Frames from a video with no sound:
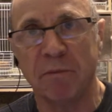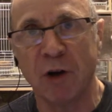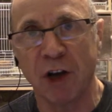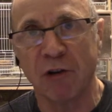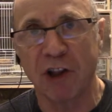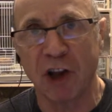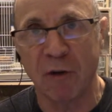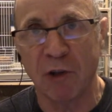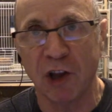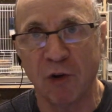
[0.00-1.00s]

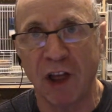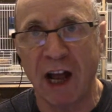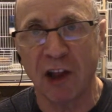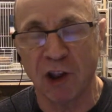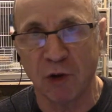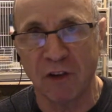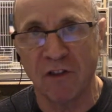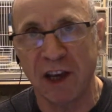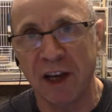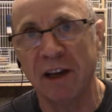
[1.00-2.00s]
microscopes and all that sort
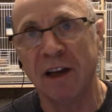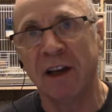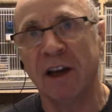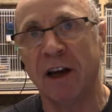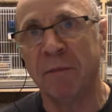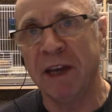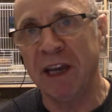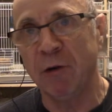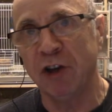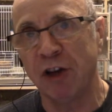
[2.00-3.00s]
of thing.
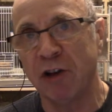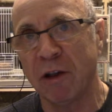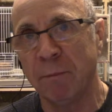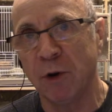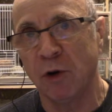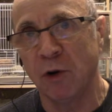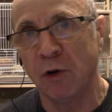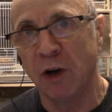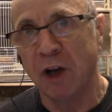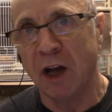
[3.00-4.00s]
He was using
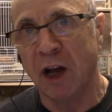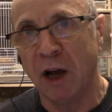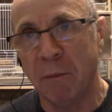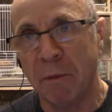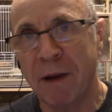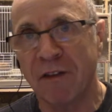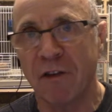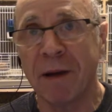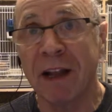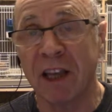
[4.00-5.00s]
pure
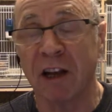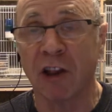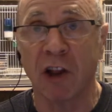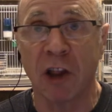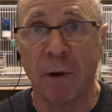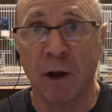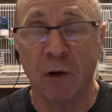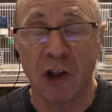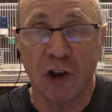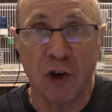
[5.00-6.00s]
mathematics, I
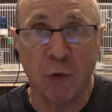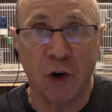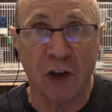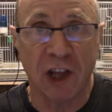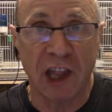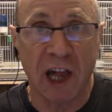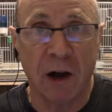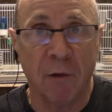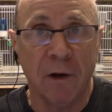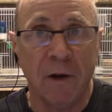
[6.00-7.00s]
suppose, to work this
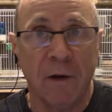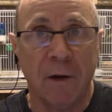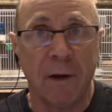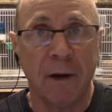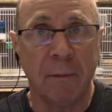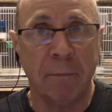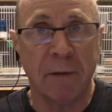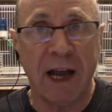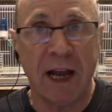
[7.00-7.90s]
out, and